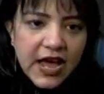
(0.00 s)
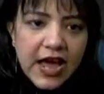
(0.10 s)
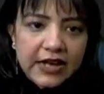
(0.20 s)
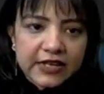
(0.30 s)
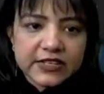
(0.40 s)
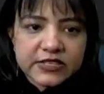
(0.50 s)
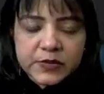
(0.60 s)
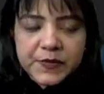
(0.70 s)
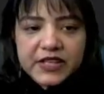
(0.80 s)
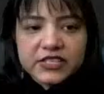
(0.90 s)
Acrid
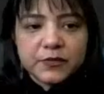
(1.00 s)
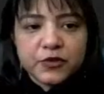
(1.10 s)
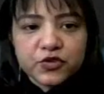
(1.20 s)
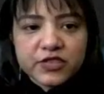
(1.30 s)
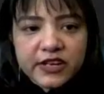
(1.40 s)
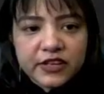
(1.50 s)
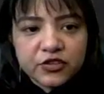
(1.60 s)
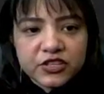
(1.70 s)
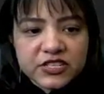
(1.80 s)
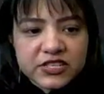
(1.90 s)
smell jab use kare,
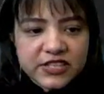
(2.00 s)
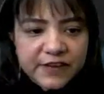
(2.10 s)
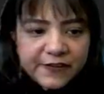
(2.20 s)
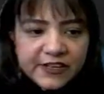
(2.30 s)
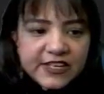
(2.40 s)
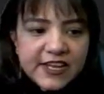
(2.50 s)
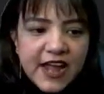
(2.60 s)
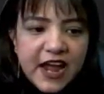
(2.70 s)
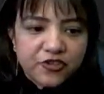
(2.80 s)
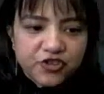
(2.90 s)
so this is definitely
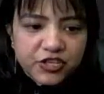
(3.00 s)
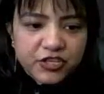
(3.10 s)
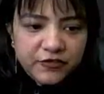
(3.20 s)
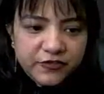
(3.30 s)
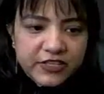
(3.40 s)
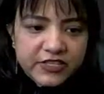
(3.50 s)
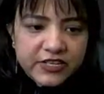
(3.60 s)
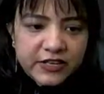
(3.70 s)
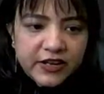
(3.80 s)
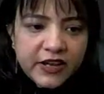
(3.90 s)
an adjective,
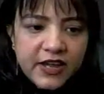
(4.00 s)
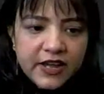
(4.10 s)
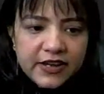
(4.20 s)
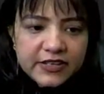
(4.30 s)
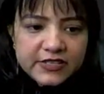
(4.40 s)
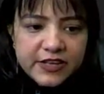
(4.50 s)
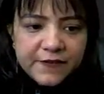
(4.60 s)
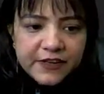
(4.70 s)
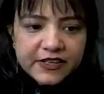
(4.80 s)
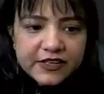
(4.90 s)
isn't it? It is
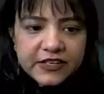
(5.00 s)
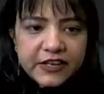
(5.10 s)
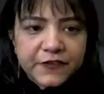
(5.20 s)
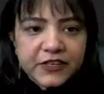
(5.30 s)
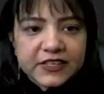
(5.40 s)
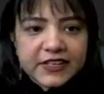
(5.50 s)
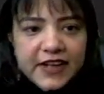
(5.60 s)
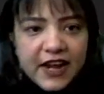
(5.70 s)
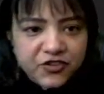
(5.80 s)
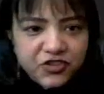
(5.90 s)
definitely
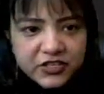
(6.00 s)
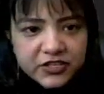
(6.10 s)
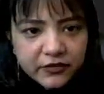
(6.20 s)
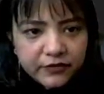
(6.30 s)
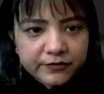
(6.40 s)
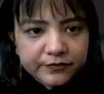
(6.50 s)
an adjective.